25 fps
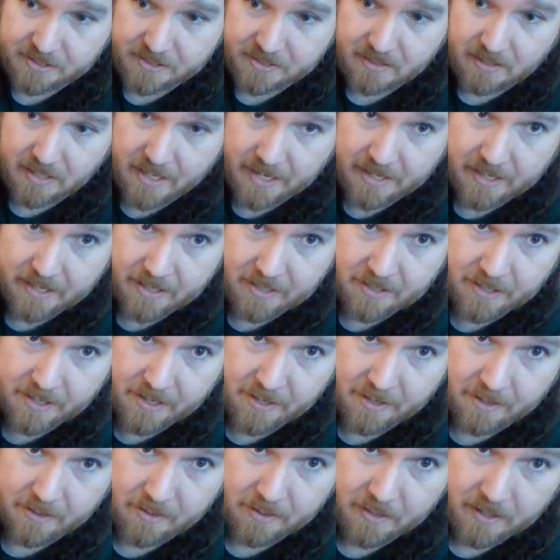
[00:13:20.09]
Slide it in
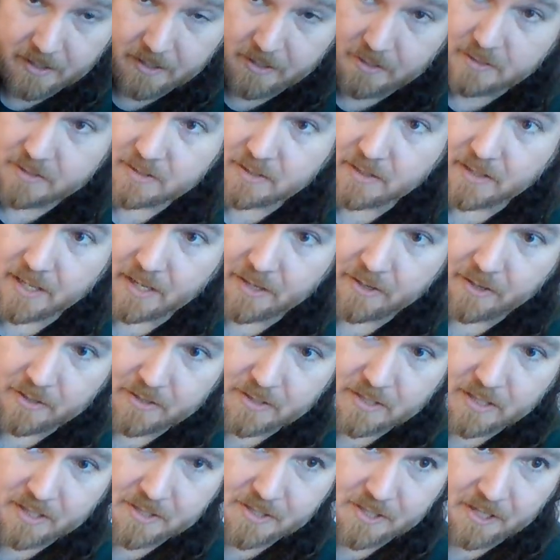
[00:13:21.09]
here so that you're
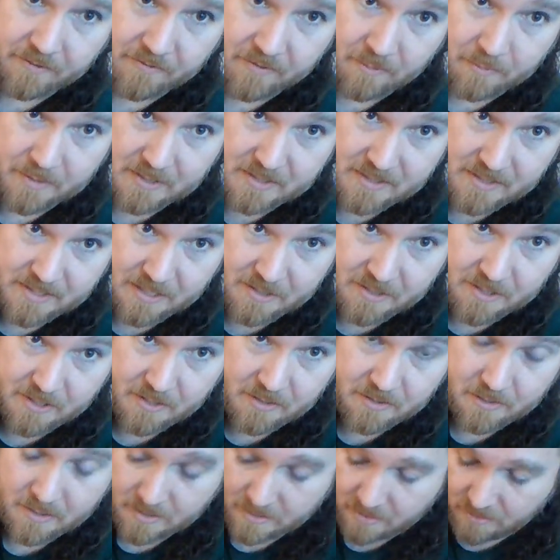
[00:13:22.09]
touching from the
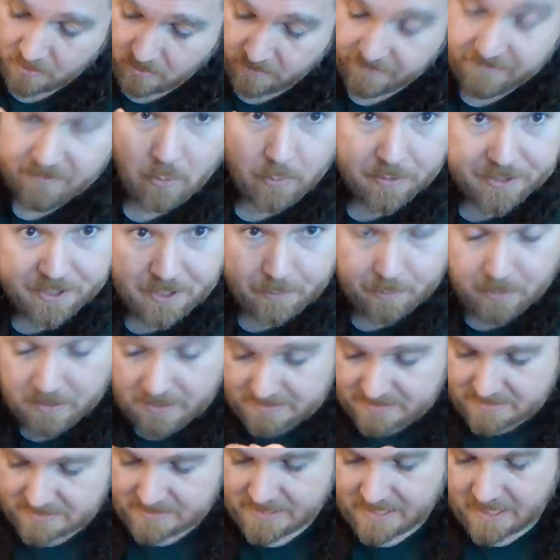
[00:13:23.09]
center for when you
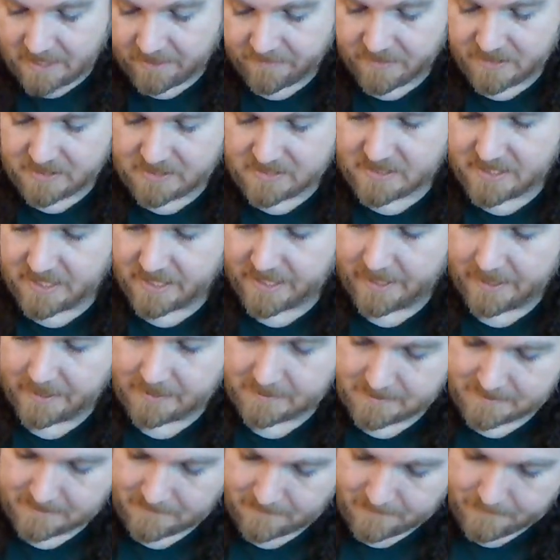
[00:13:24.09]
press it down for the
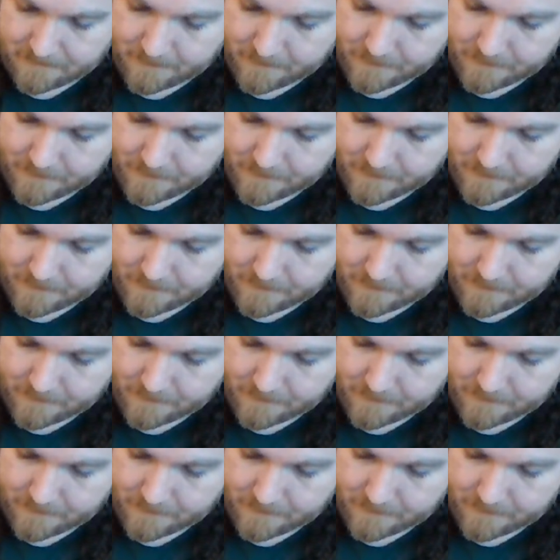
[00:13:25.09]
stickiness.